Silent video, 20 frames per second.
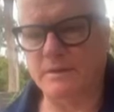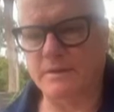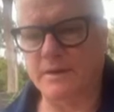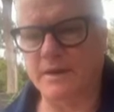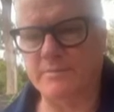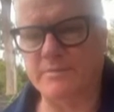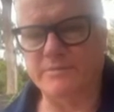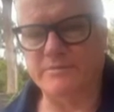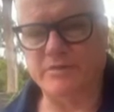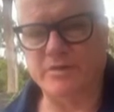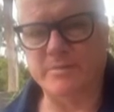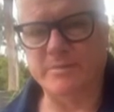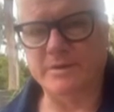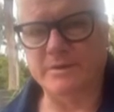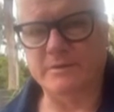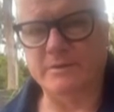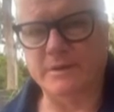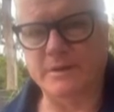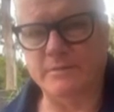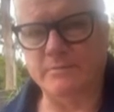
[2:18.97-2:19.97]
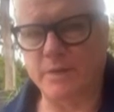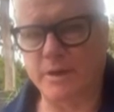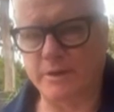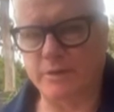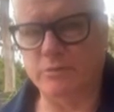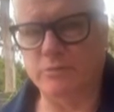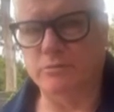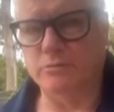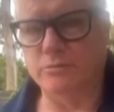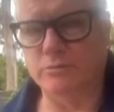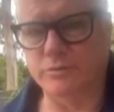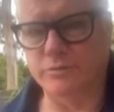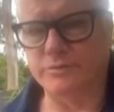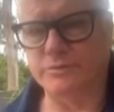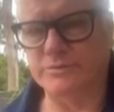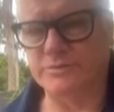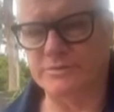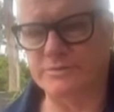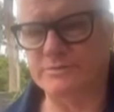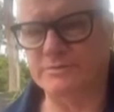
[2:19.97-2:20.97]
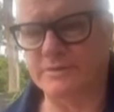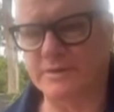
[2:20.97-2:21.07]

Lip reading: Emma Freeman and Michael Lucas.